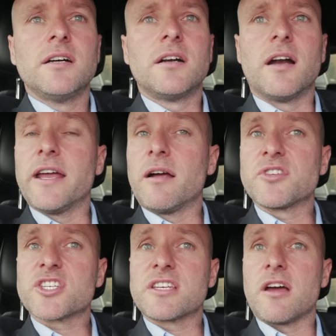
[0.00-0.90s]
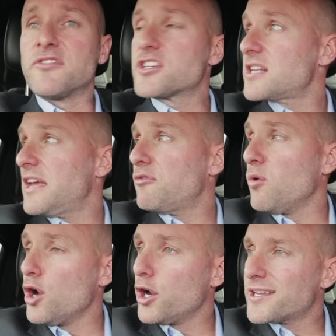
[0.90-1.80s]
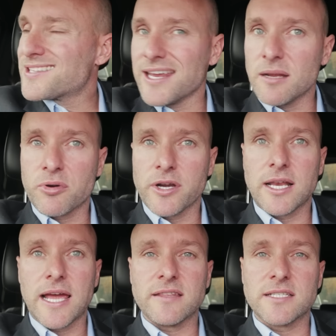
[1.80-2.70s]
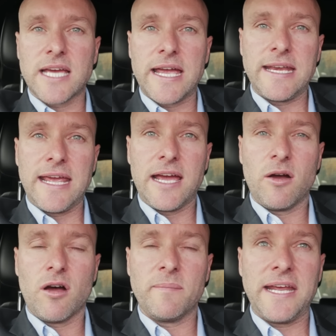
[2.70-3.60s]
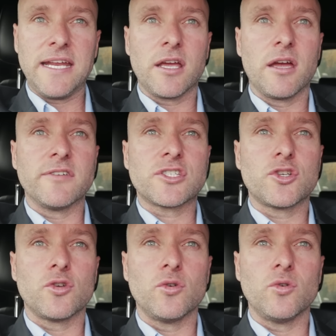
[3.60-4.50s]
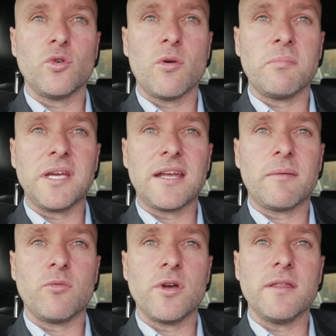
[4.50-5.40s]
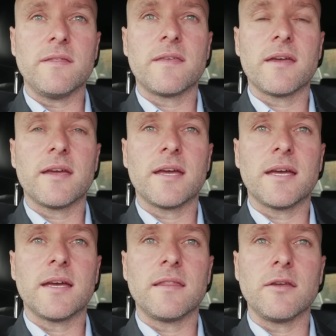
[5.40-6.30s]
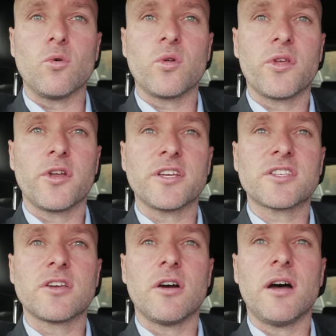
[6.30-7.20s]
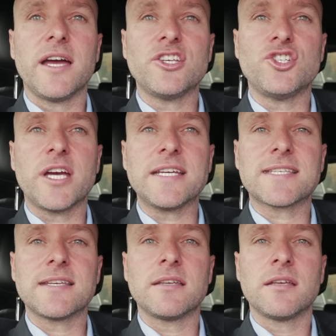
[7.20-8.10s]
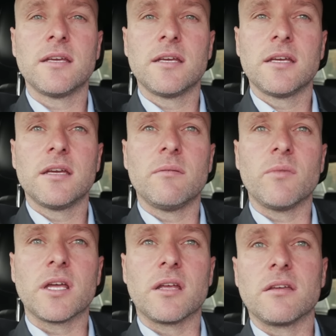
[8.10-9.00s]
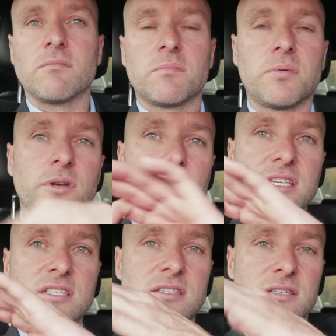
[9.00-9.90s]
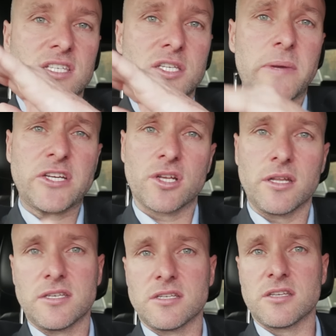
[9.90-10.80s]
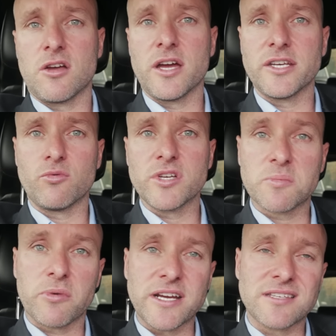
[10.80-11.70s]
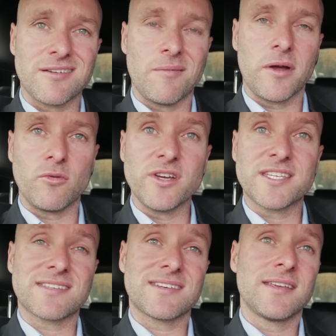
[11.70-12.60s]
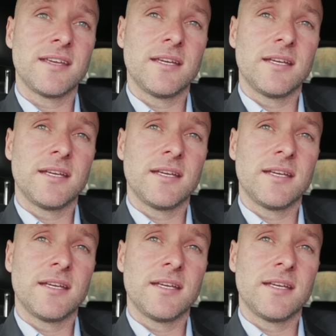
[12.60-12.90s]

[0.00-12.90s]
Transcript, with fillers: All right, I'm just I've just left work. It's getting pretty late in the day now. I'm heading over to meet up with uh, the orthotics guy, Jason, and we're going to put his specially designed wrist brace on my wrist,